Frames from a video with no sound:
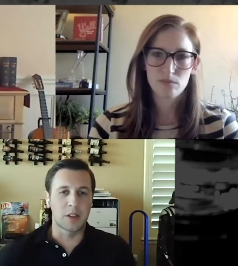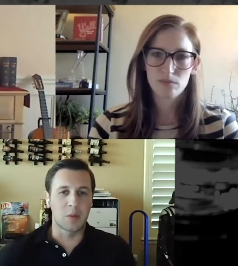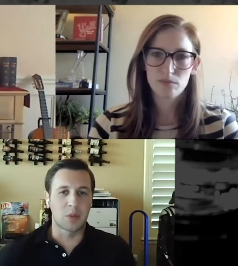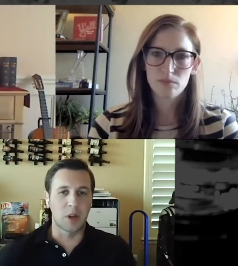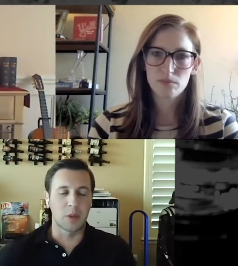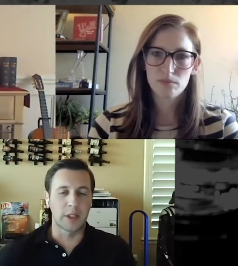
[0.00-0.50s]

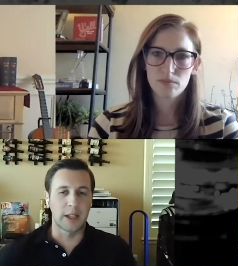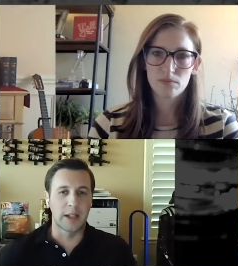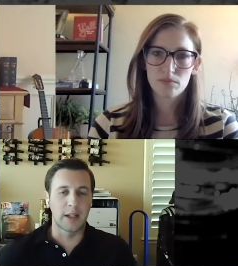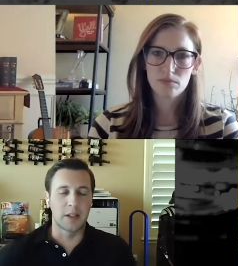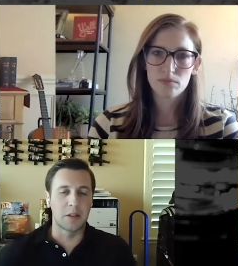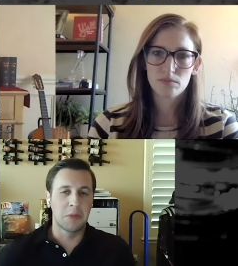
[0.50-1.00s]
Speaker 1: probably
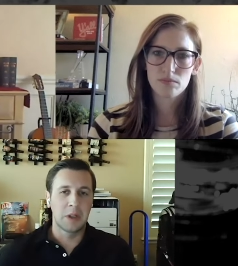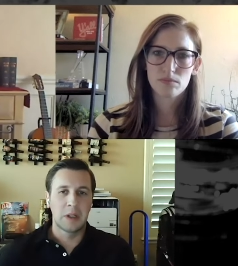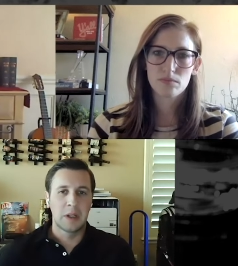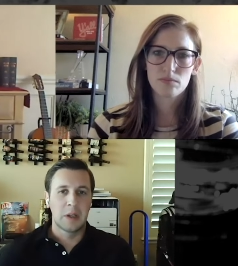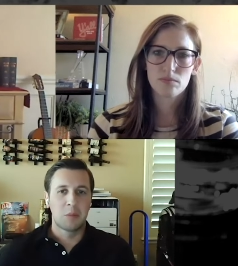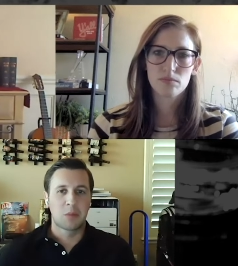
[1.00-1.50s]
had
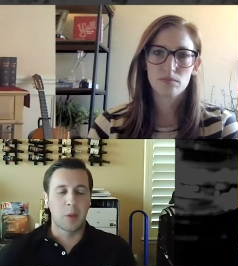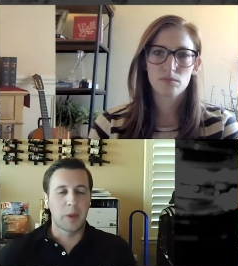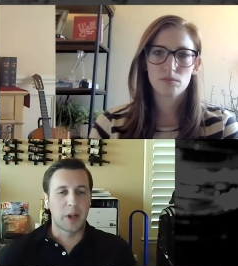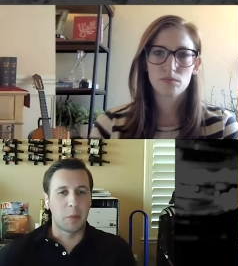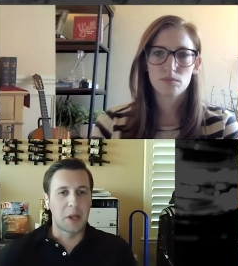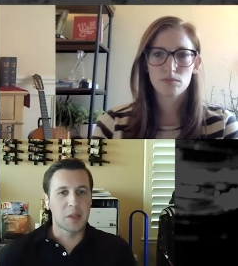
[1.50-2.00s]
probably
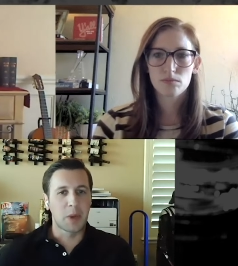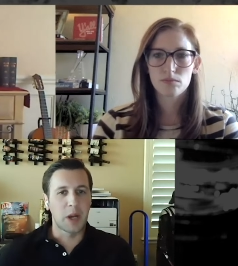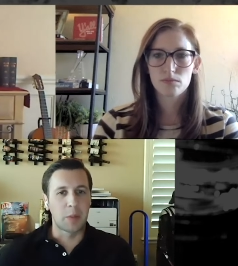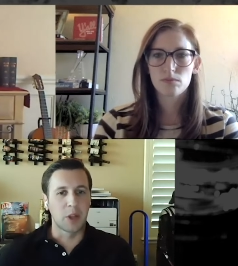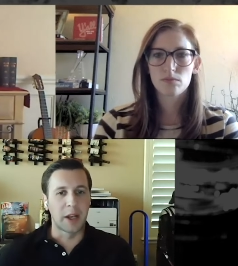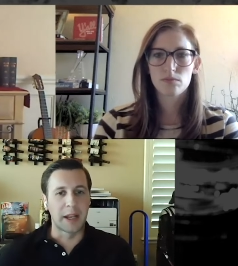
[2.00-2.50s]
our best
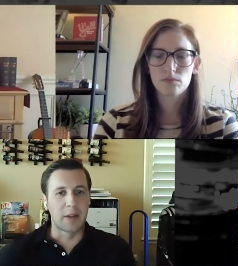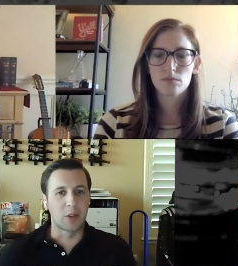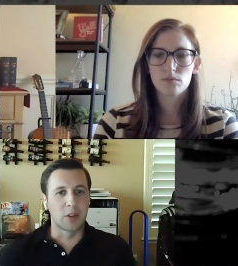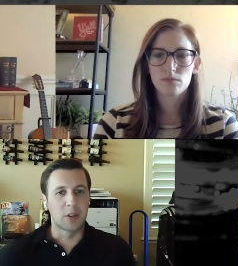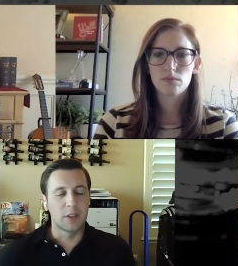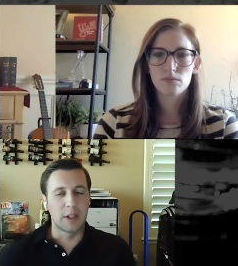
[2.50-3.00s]
pipeline ever.
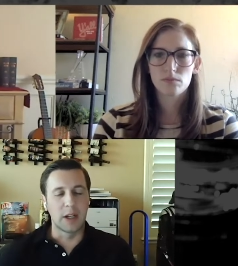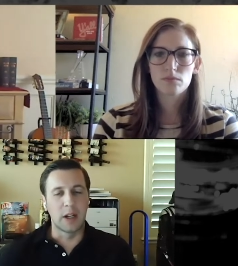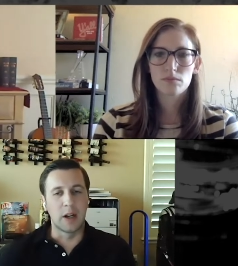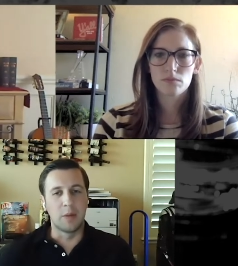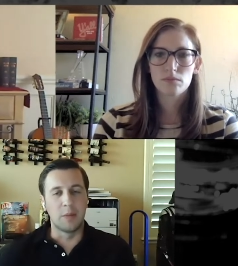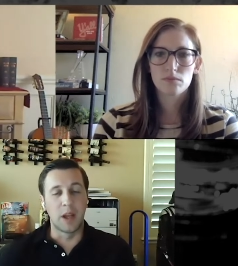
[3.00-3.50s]

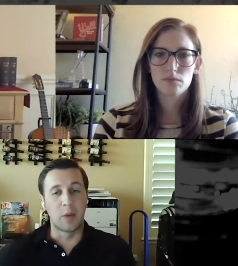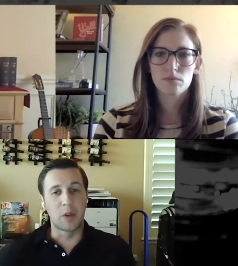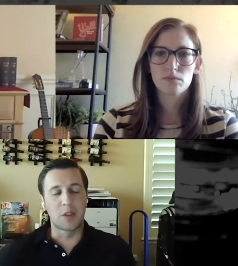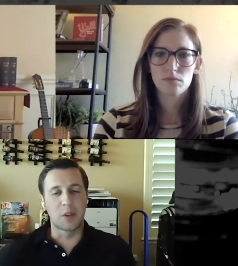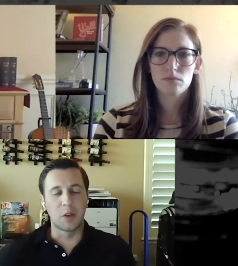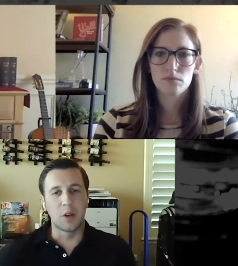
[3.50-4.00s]
Um, and we
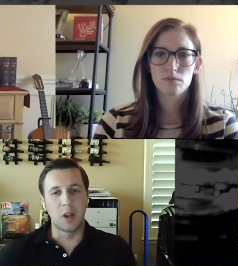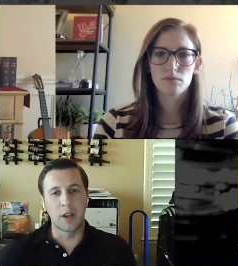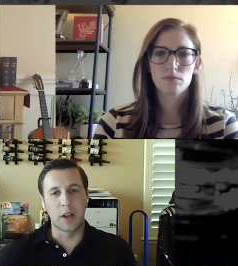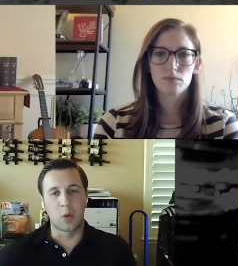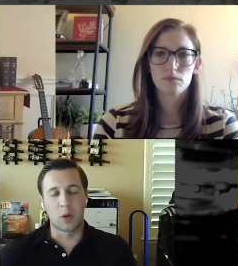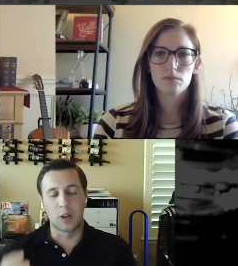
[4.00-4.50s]
do a
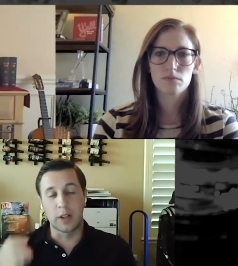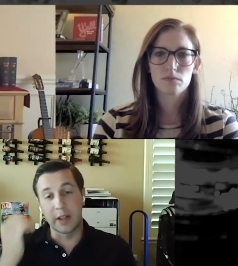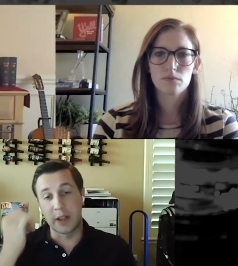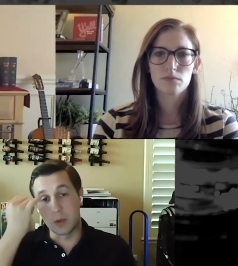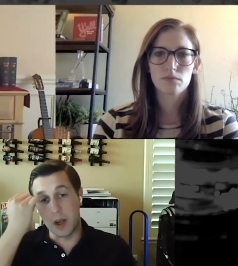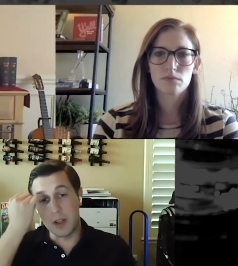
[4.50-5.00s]
lot of work
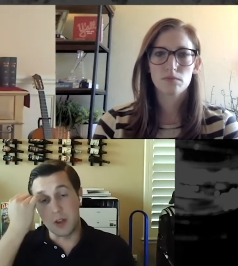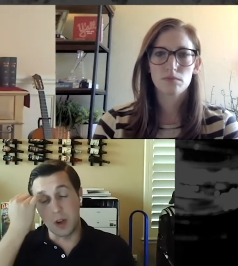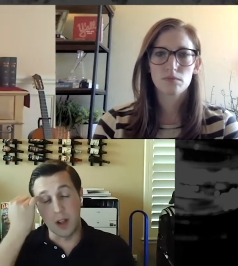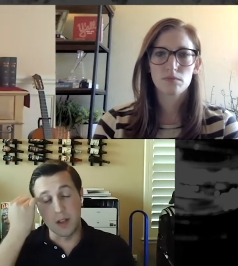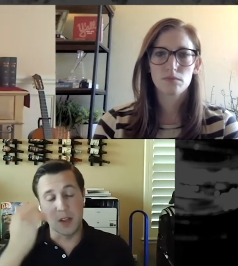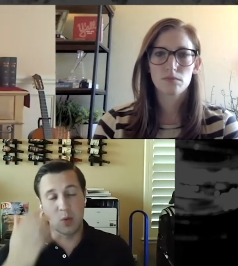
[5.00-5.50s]
in
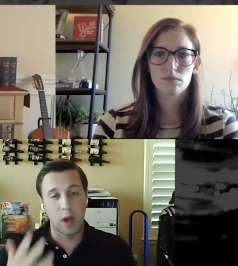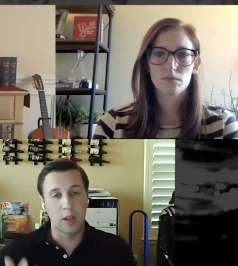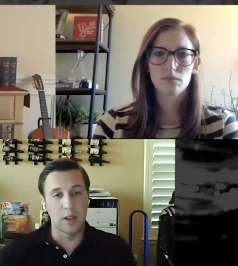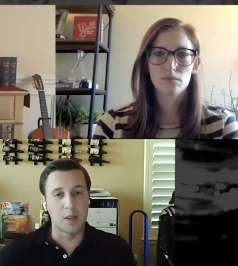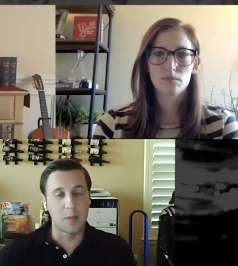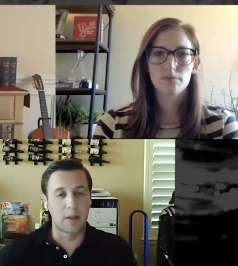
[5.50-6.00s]
restaurants as well
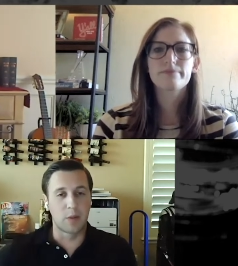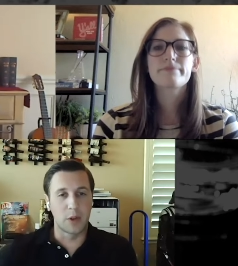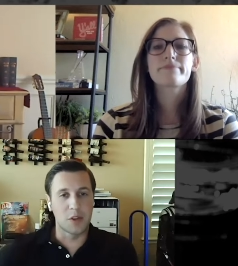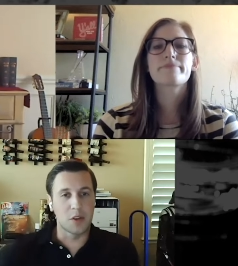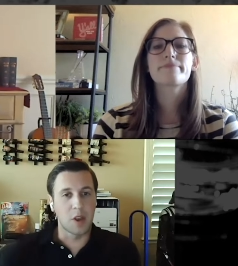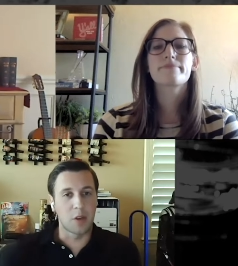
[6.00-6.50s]
as
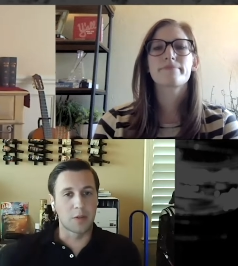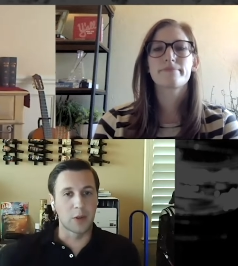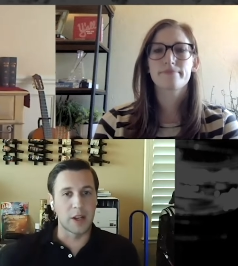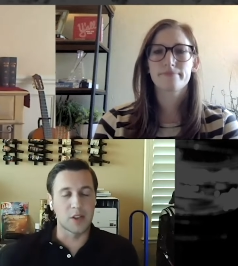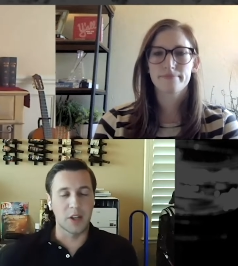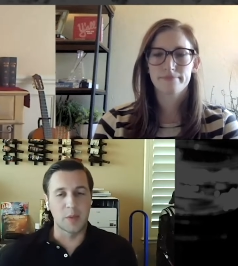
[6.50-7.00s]
beverage and other
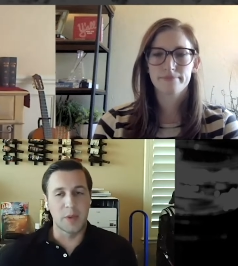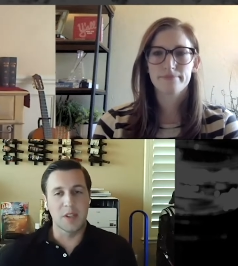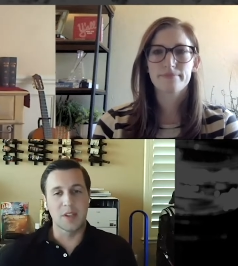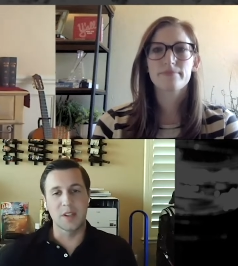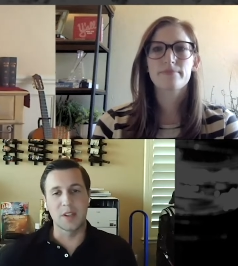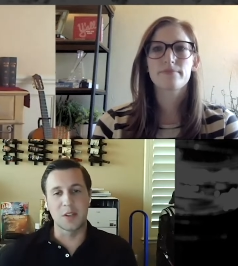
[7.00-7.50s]
franchise
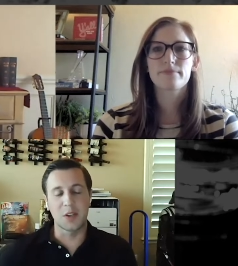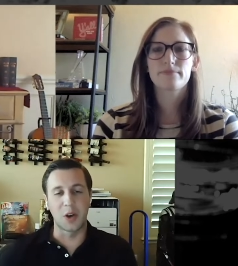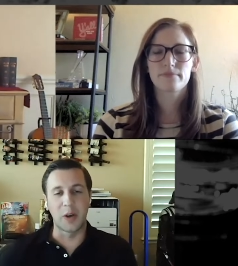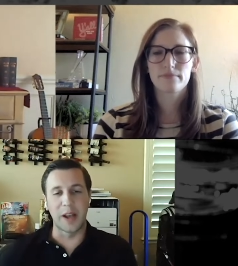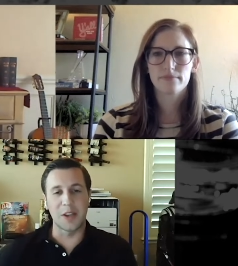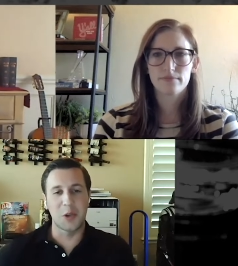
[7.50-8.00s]
businesses. So
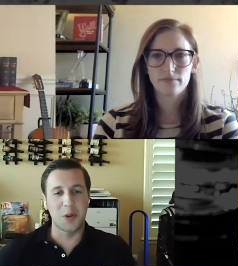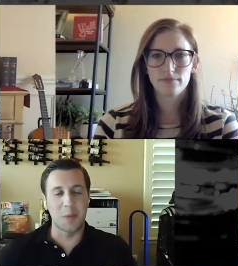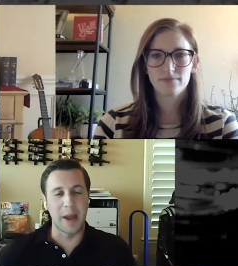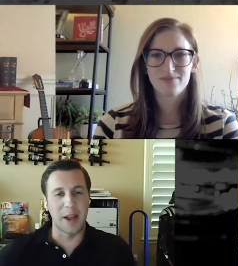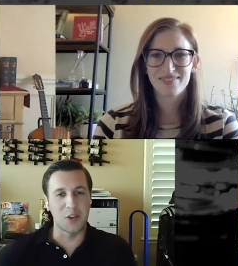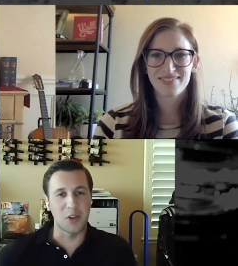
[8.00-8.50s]
as you would
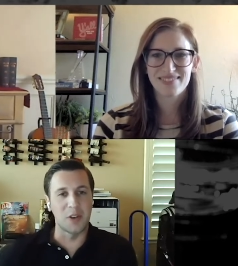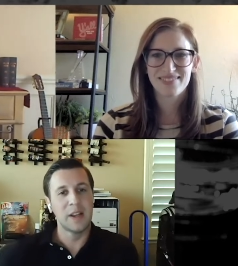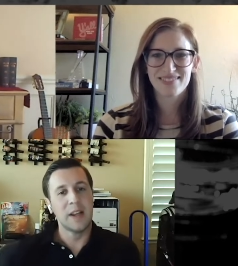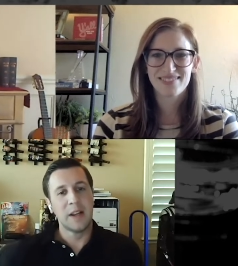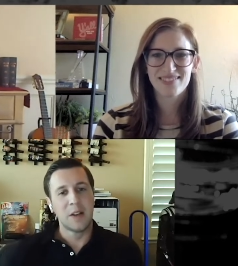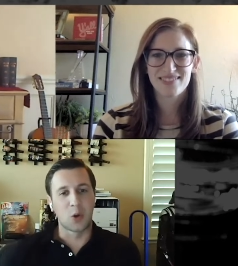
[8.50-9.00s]
imagine,
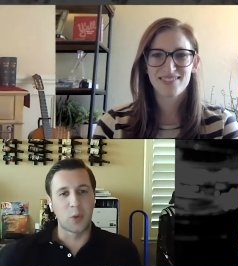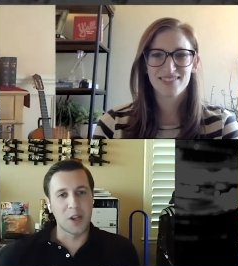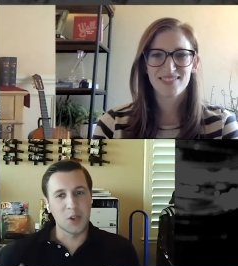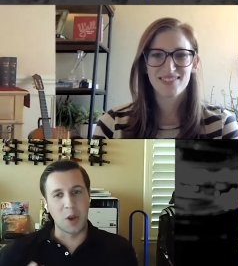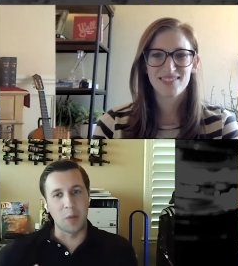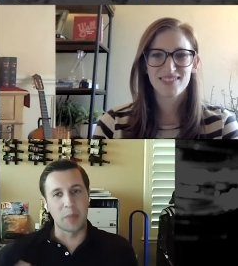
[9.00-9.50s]
the
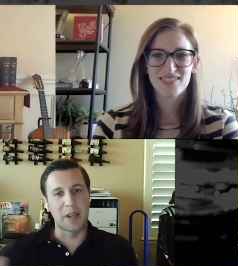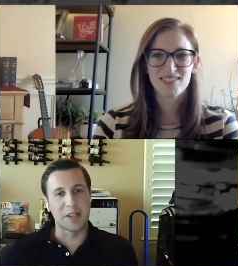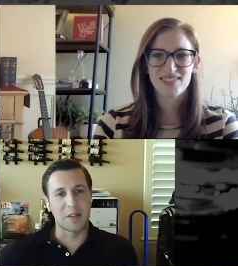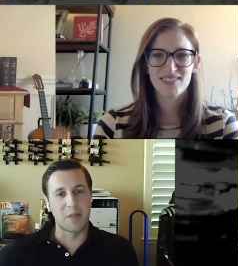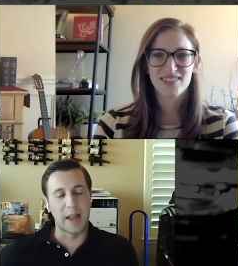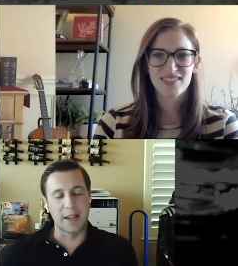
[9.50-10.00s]
restaurant piece
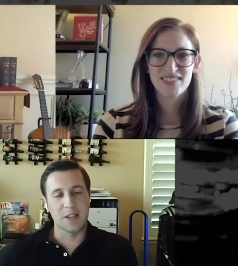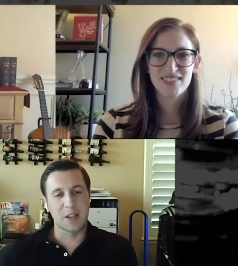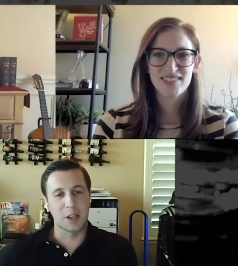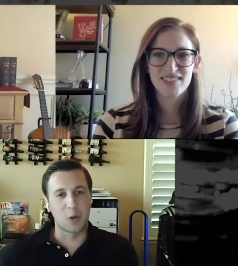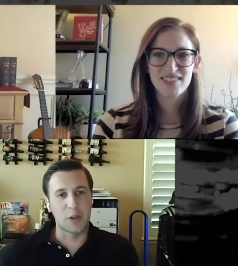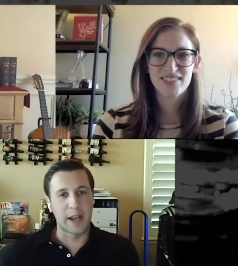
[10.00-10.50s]
of that
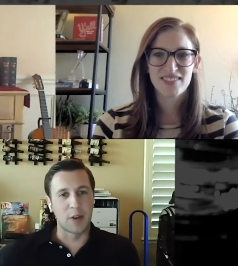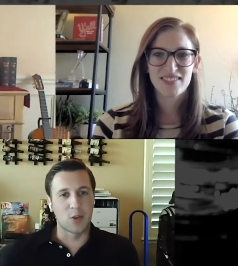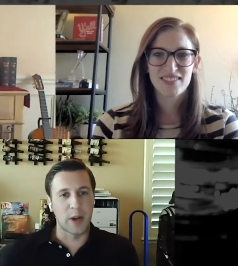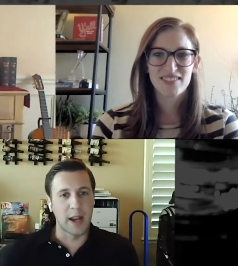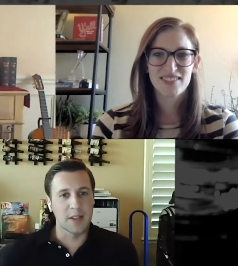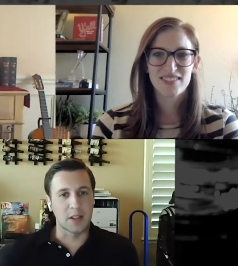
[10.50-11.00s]
slowed down
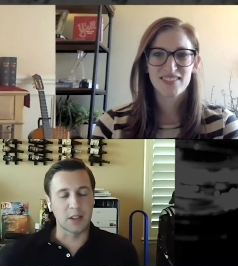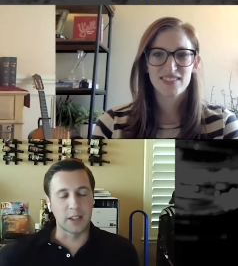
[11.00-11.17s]
drastically